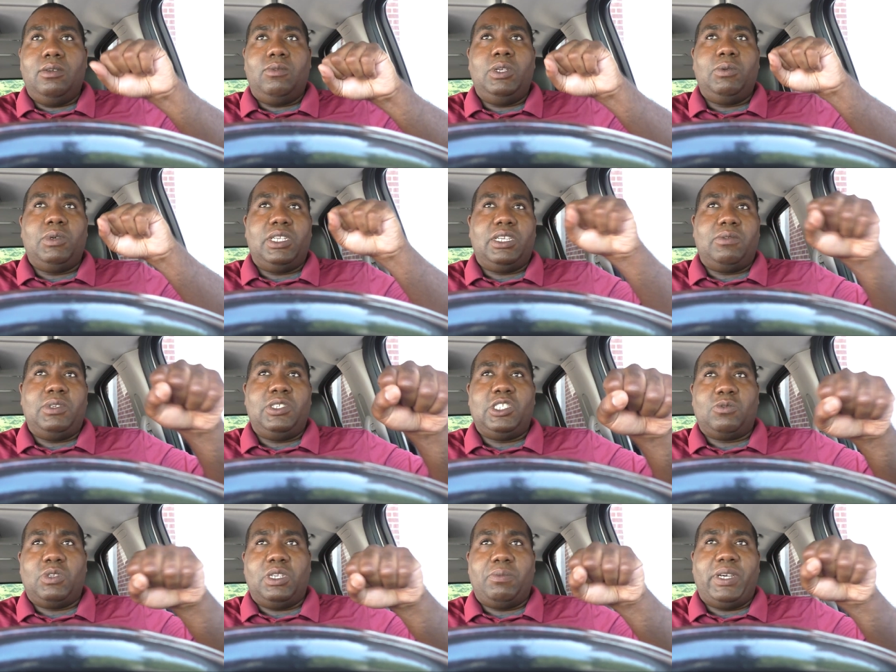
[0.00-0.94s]
We want to, we
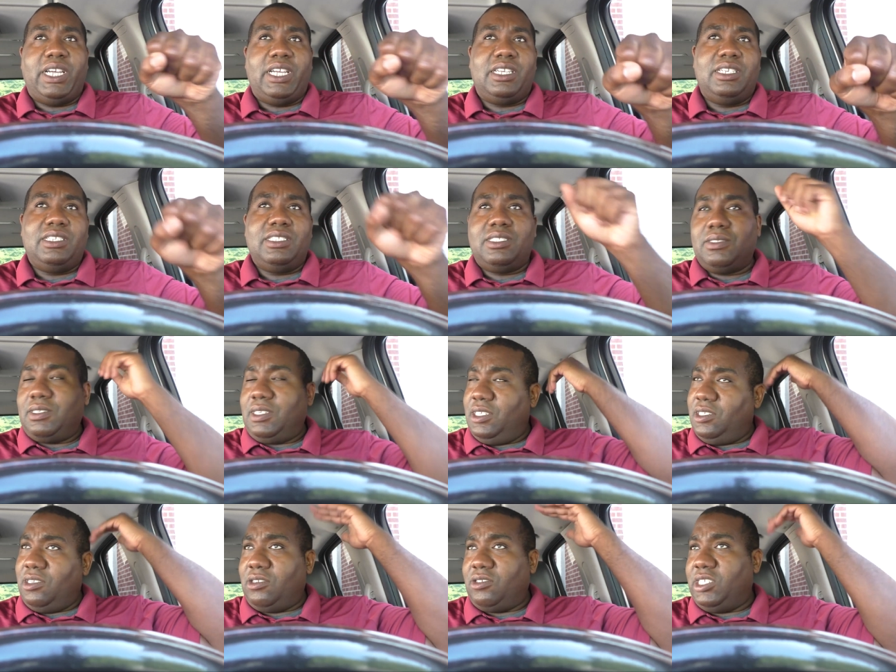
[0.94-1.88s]
just want to buy guns
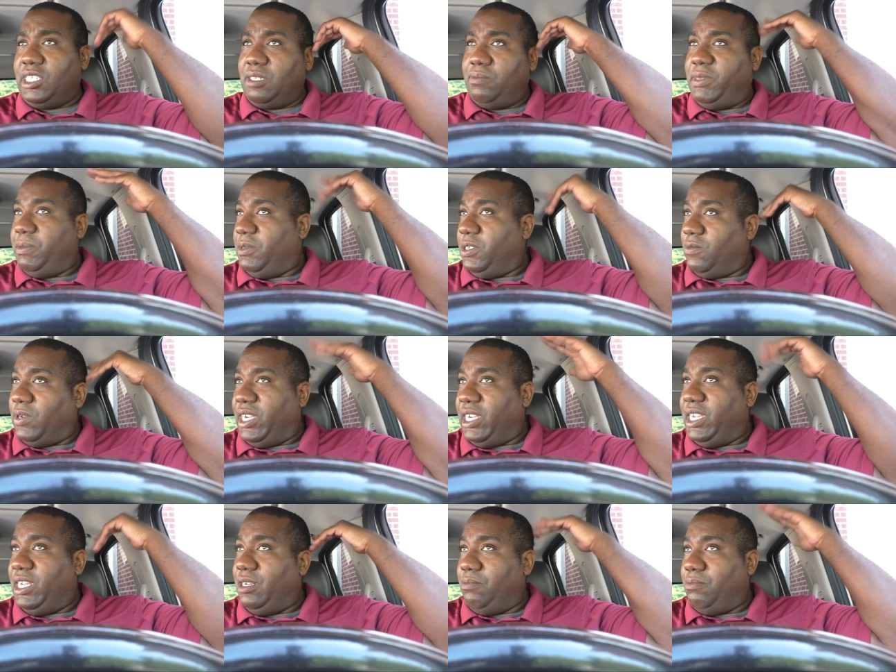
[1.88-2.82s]
because our Second Amendment
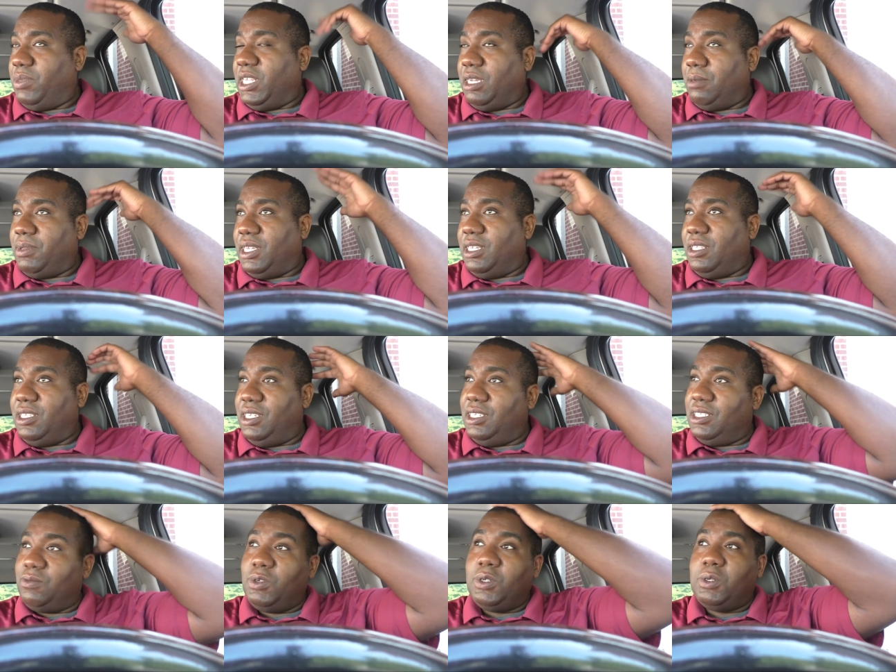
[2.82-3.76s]
right and blah blah
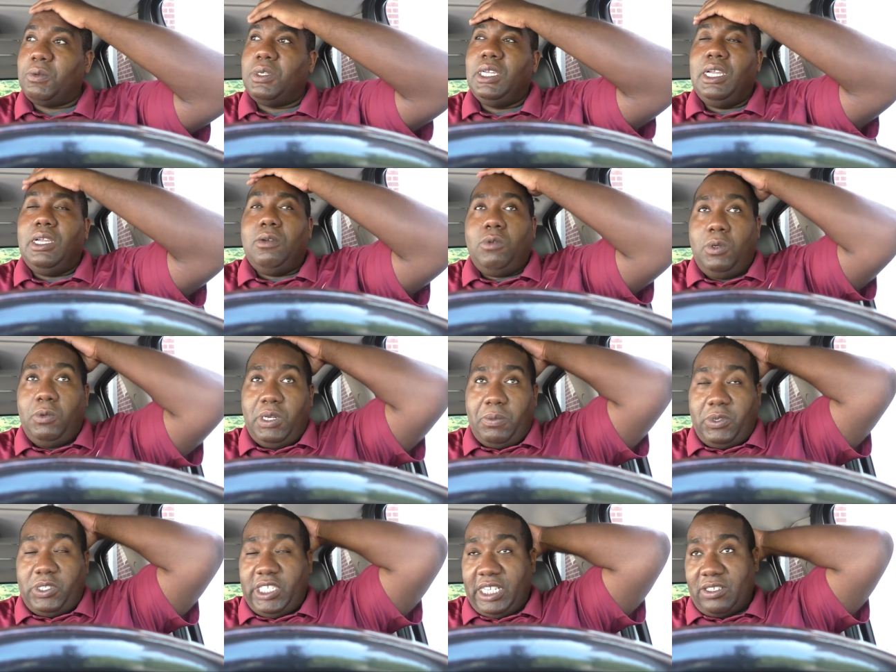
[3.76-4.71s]
this. We want to, we want
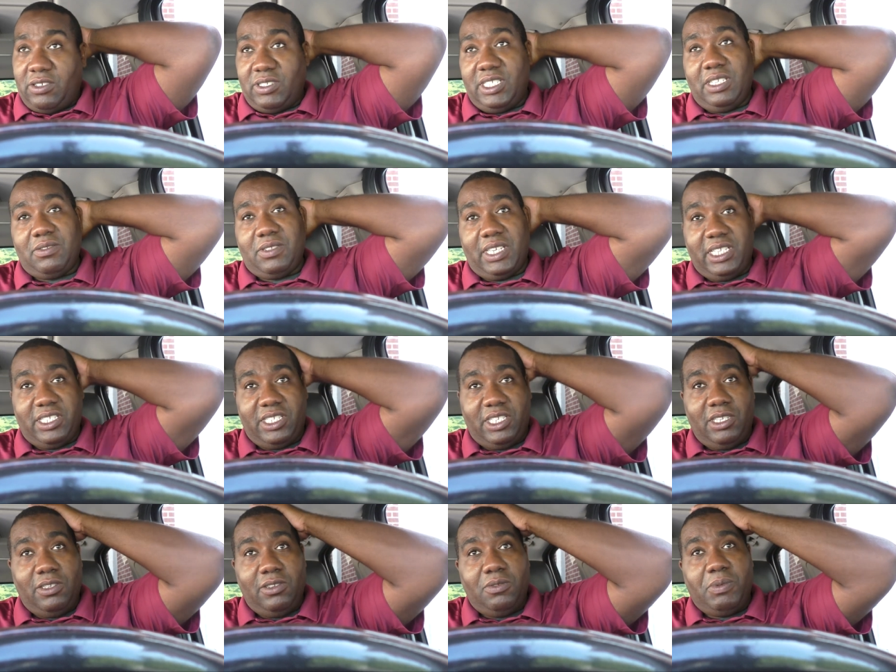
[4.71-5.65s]
to protect ourselves against
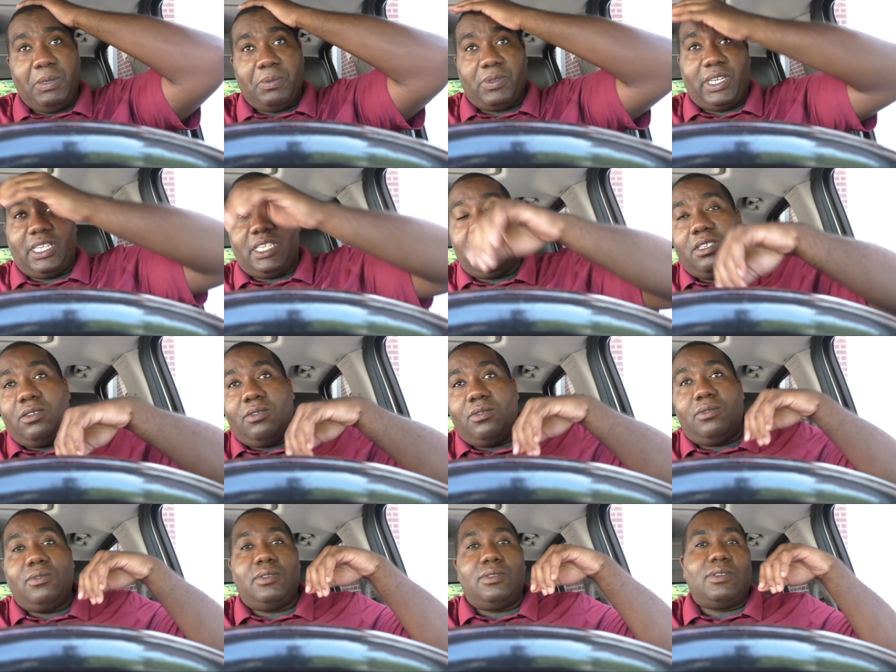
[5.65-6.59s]
you, people like
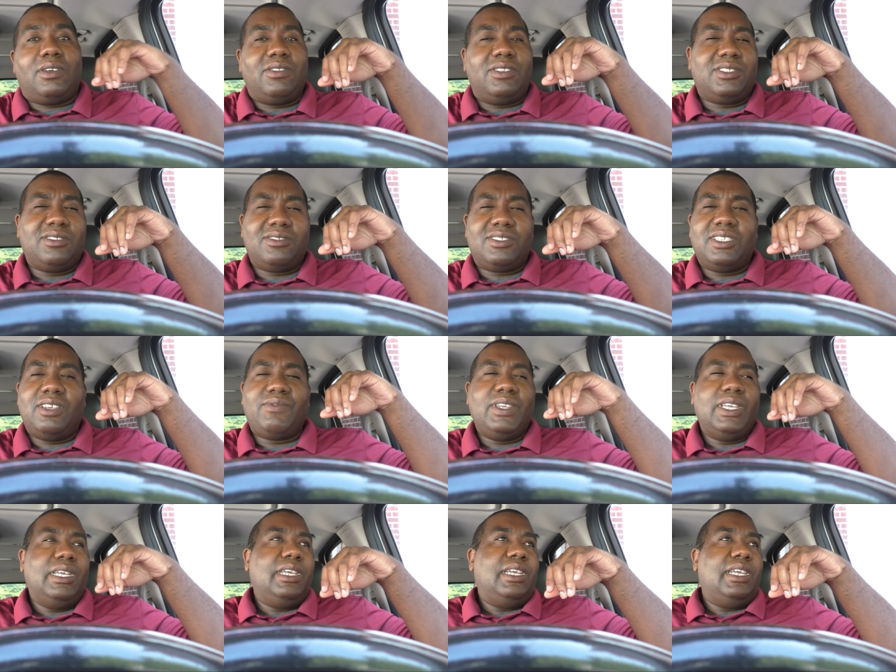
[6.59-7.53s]
you, and all this other stuff."
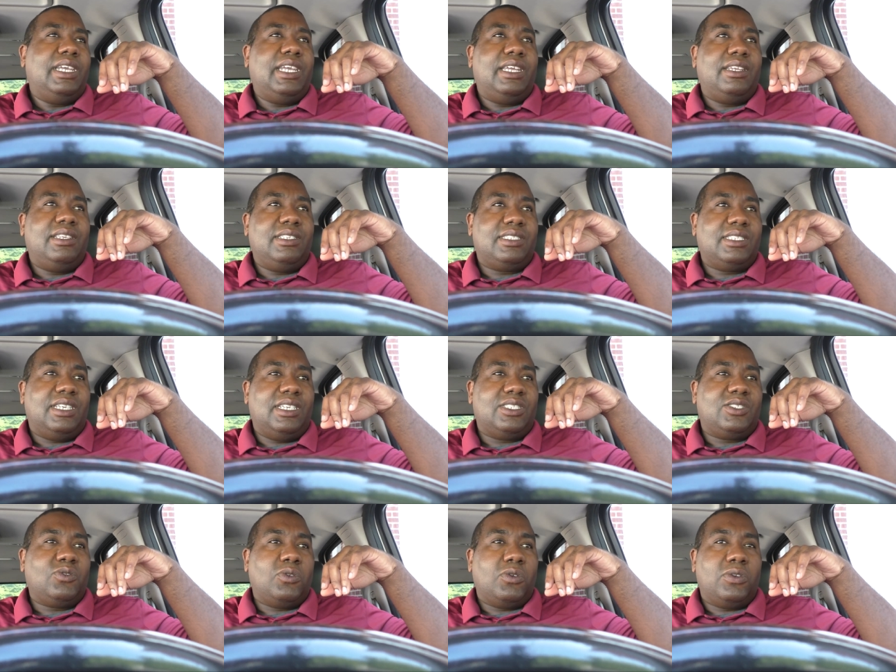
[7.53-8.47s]
And this
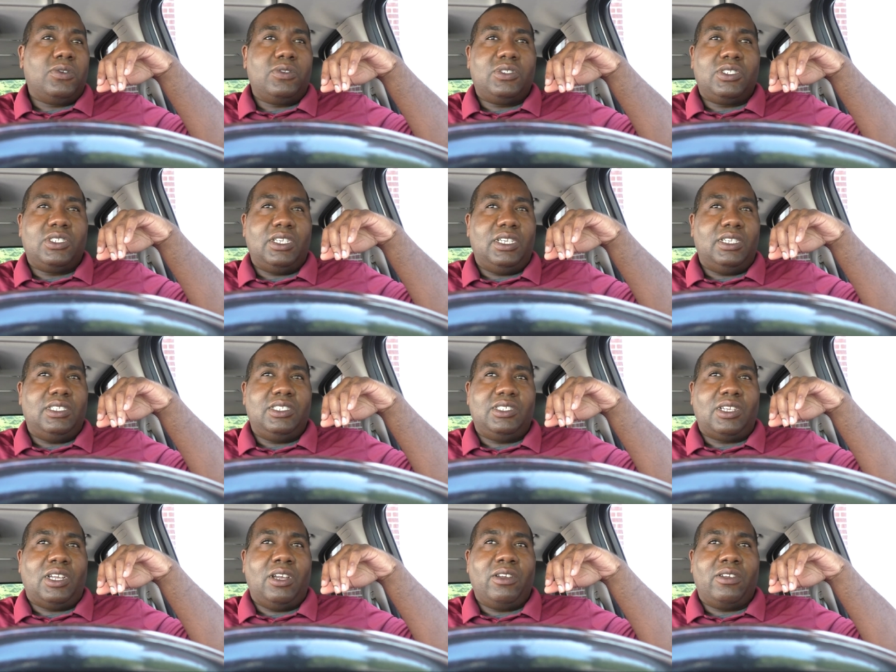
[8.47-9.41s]
uh, store owners uh,
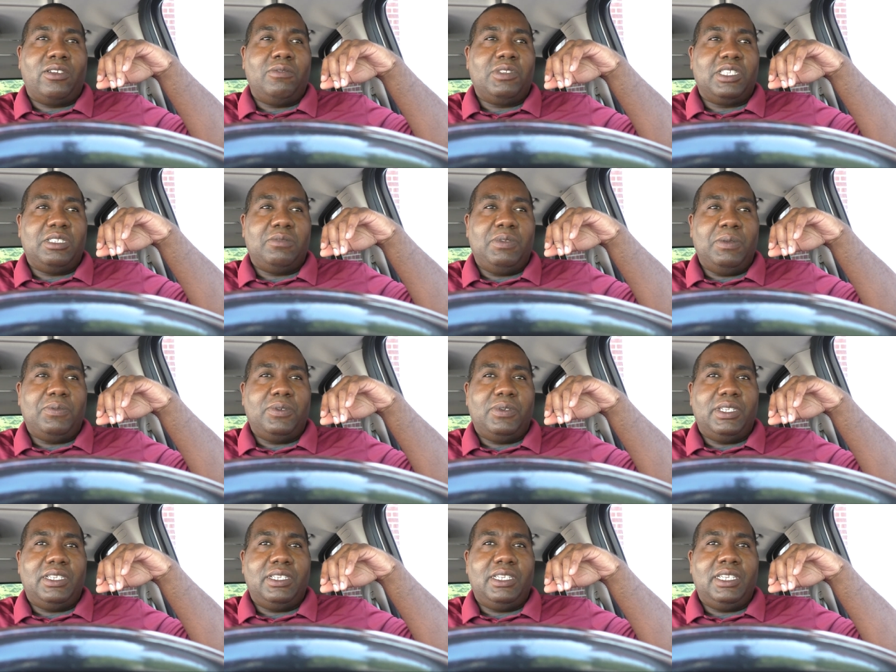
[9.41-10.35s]
just arguing with these
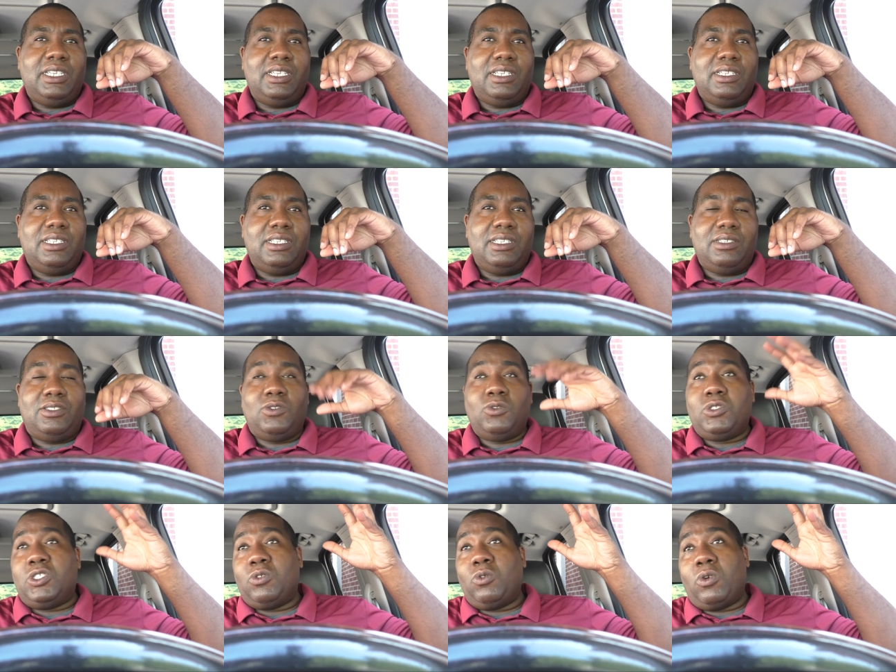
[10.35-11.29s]
people, and you know, it's
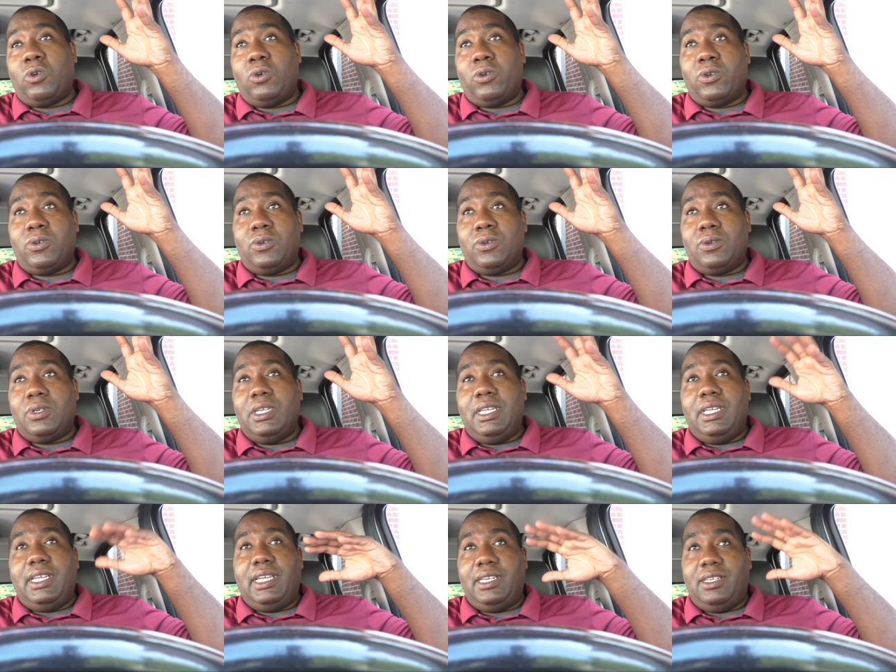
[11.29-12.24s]
a store owner
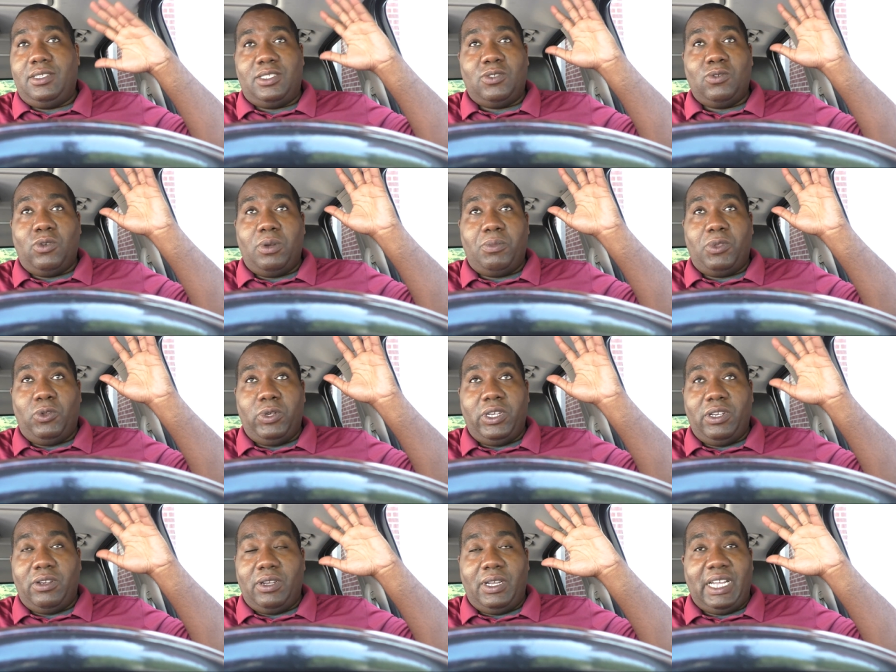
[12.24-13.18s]
and a store
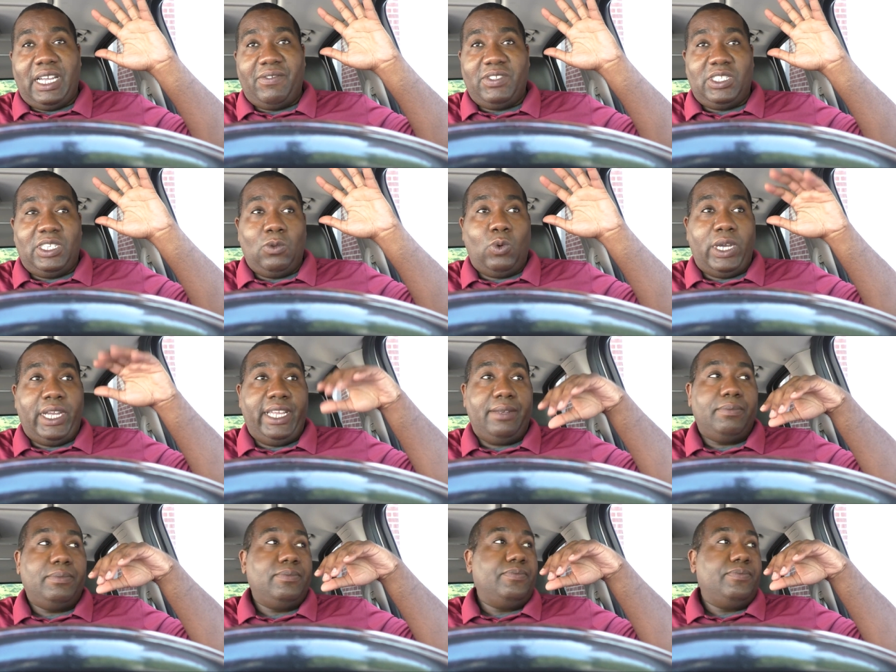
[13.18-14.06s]
employee are obviously white.